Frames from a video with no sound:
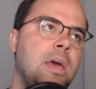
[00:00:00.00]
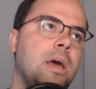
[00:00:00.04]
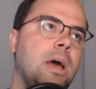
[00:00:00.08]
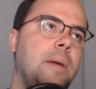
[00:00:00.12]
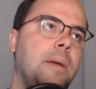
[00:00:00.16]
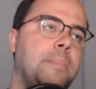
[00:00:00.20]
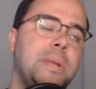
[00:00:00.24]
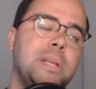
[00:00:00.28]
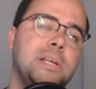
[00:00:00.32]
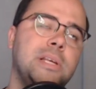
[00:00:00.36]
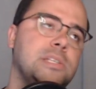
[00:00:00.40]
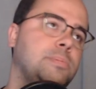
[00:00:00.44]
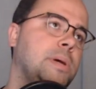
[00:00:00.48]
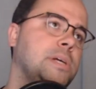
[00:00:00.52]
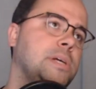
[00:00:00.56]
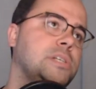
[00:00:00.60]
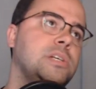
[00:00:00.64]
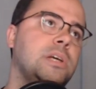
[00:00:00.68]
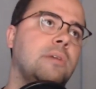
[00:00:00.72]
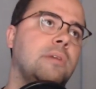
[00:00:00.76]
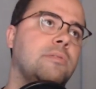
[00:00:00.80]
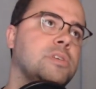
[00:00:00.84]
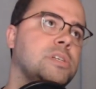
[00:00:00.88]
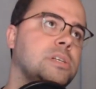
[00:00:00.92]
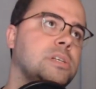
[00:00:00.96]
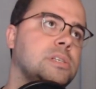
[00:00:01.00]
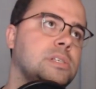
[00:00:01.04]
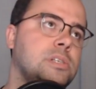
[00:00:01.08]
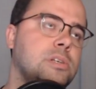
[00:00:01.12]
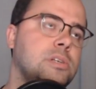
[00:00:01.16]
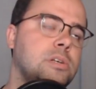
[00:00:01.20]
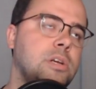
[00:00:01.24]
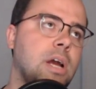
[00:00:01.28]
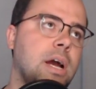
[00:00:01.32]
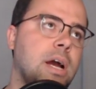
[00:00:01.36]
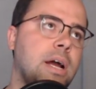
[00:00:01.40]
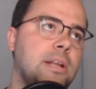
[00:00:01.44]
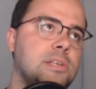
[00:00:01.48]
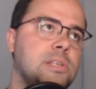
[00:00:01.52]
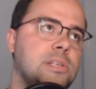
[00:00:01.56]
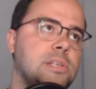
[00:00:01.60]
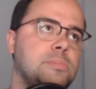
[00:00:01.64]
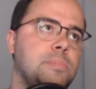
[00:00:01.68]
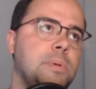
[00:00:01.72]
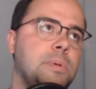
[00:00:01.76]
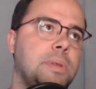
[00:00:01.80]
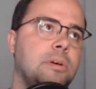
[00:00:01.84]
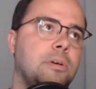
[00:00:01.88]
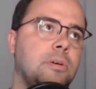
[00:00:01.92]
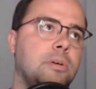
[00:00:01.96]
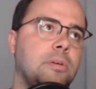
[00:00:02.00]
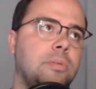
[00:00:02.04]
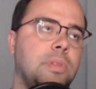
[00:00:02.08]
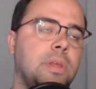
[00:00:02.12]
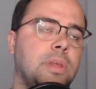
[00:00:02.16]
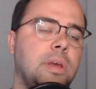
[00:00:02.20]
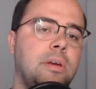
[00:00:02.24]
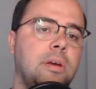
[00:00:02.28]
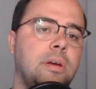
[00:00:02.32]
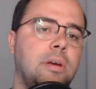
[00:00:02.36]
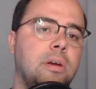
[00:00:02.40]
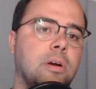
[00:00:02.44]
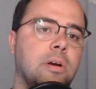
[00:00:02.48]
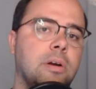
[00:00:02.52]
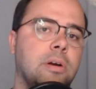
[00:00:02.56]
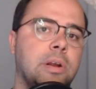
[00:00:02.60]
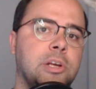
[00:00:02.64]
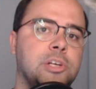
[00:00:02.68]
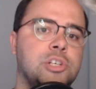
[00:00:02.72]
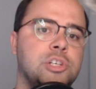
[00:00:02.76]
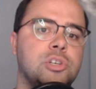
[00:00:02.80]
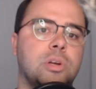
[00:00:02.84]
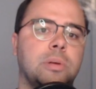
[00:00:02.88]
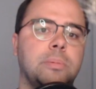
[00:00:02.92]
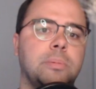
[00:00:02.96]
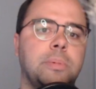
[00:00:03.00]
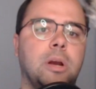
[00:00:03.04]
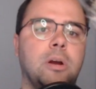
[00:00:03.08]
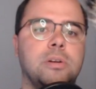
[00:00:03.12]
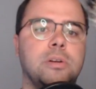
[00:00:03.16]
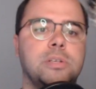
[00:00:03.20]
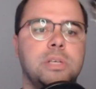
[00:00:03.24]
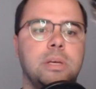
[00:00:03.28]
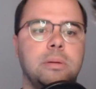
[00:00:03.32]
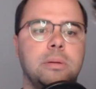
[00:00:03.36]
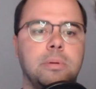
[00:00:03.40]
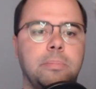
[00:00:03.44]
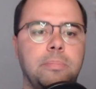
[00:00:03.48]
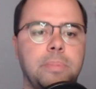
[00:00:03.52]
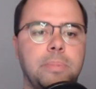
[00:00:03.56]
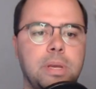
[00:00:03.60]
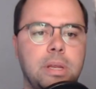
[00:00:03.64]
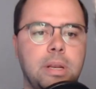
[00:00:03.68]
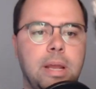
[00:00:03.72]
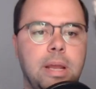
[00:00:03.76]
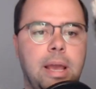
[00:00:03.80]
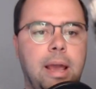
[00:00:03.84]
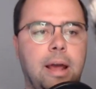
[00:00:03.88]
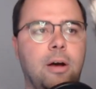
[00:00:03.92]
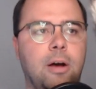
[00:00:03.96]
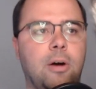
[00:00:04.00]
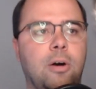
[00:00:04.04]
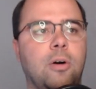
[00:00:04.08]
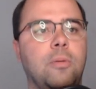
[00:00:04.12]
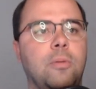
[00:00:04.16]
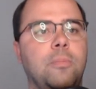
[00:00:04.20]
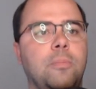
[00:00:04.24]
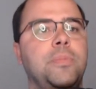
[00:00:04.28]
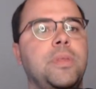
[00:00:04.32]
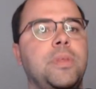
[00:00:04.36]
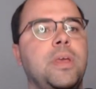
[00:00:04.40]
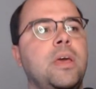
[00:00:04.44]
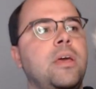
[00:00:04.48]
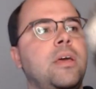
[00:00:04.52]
I mean, especially ever since Giannis has been there, they are an extremely hard team to beat at home.